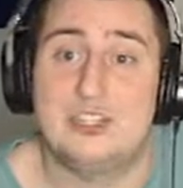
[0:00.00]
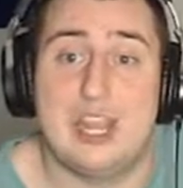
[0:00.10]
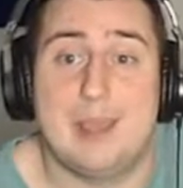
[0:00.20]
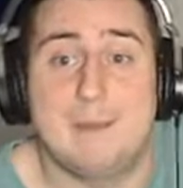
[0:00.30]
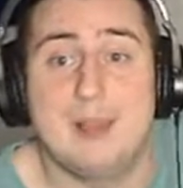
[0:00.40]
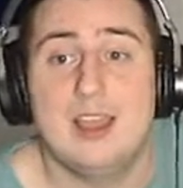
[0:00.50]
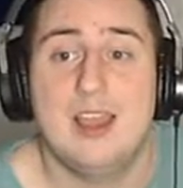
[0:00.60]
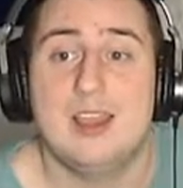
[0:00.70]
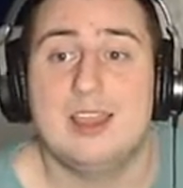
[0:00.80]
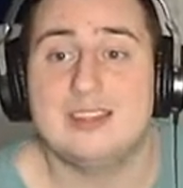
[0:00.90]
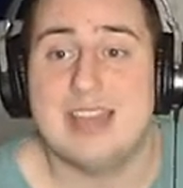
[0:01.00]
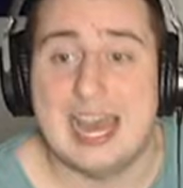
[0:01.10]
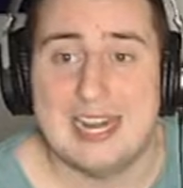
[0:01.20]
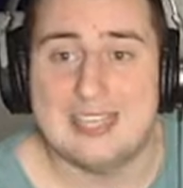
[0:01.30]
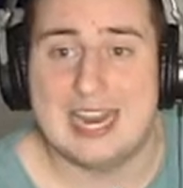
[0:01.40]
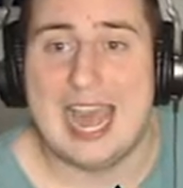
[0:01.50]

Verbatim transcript: gym, because that is going to